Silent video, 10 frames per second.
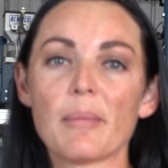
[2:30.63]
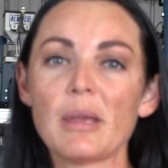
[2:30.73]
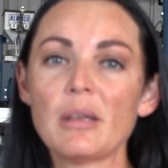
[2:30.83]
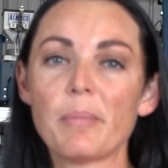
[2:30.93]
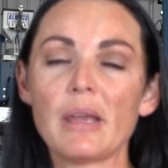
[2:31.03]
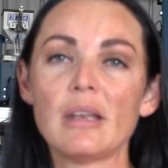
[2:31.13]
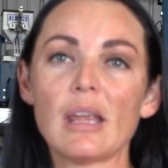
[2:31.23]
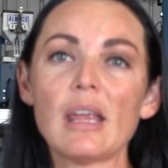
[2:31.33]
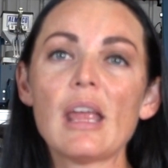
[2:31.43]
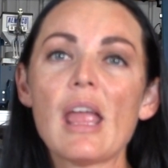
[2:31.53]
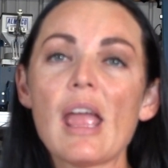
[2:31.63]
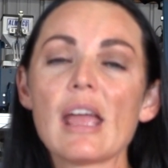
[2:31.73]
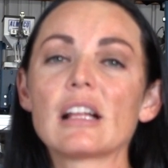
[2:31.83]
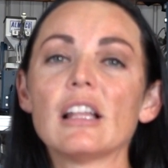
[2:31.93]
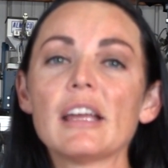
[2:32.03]
I'm independent
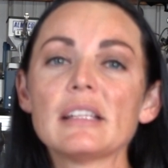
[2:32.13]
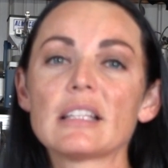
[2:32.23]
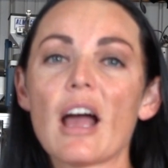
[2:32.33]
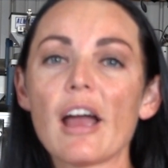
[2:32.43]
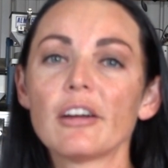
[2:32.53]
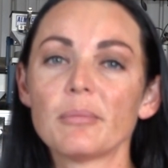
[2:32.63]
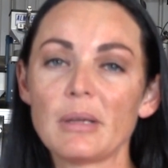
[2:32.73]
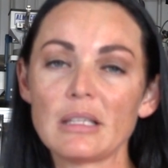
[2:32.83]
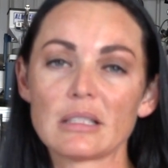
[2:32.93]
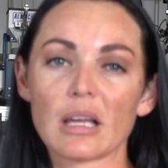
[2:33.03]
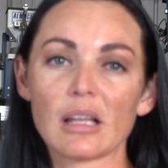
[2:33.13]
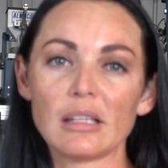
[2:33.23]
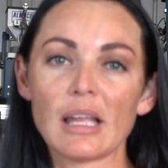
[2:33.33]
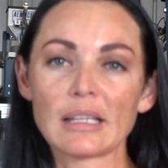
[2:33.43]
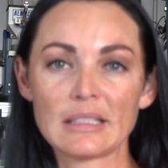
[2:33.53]
and clients hire me to
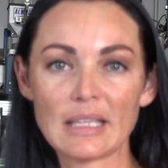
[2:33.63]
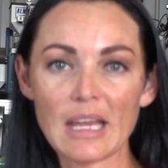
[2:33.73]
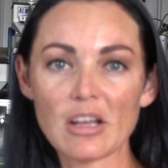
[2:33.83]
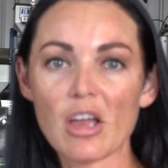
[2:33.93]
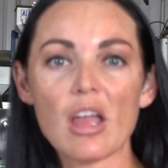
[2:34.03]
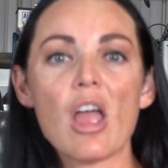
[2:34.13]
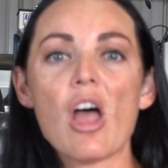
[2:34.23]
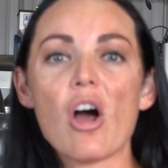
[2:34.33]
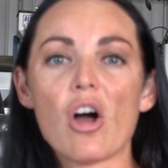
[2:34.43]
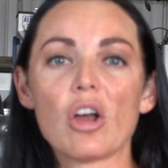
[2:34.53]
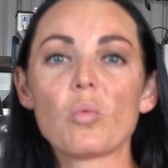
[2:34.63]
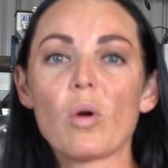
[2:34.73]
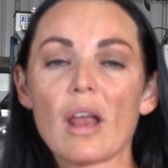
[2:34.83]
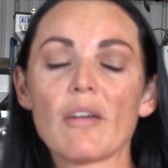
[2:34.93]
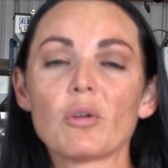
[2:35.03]
collect data on
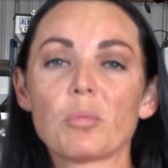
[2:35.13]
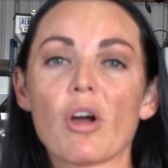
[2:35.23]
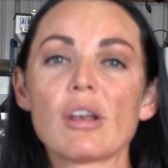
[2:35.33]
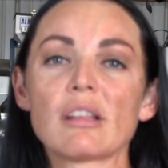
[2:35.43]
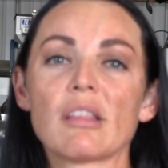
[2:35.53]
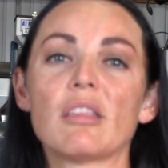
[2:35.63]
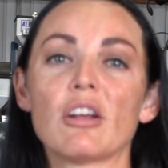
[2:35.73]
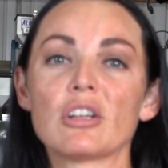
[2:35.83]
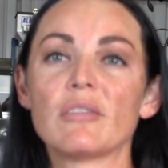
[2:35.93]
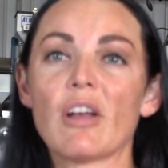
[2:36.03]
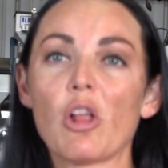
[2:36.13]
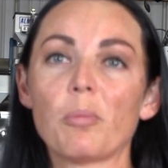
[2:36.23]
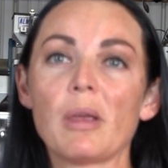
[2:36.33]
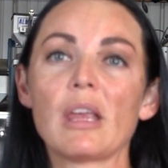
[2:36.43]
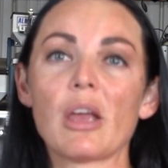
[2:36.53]
whatever product that they're
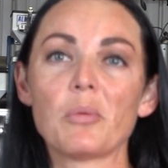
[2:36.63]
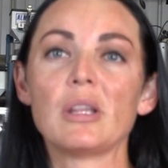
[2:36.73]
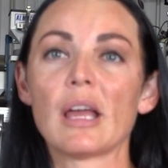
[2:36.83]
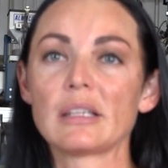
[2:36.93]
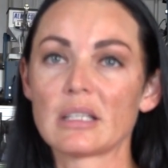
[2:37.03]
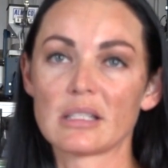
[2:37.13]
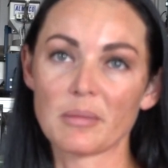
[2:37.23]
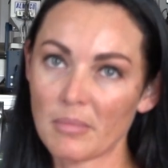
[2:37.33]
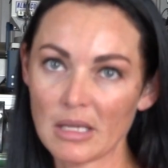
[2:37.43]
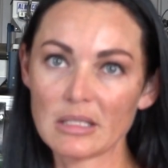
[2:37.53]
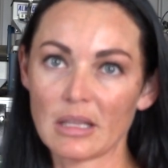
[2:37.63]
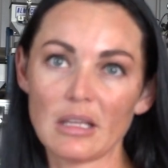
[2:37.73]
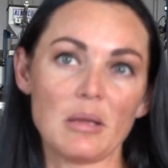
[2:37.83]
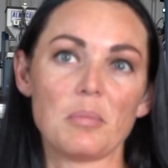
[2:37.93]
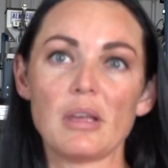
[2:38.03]
developing and would like to submit to
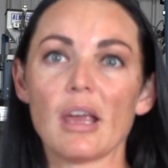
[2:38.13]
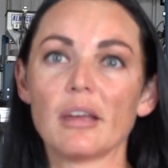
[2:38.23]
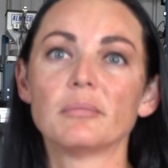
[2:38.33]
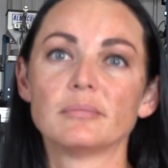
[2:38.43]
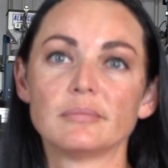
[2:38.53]
the EPA.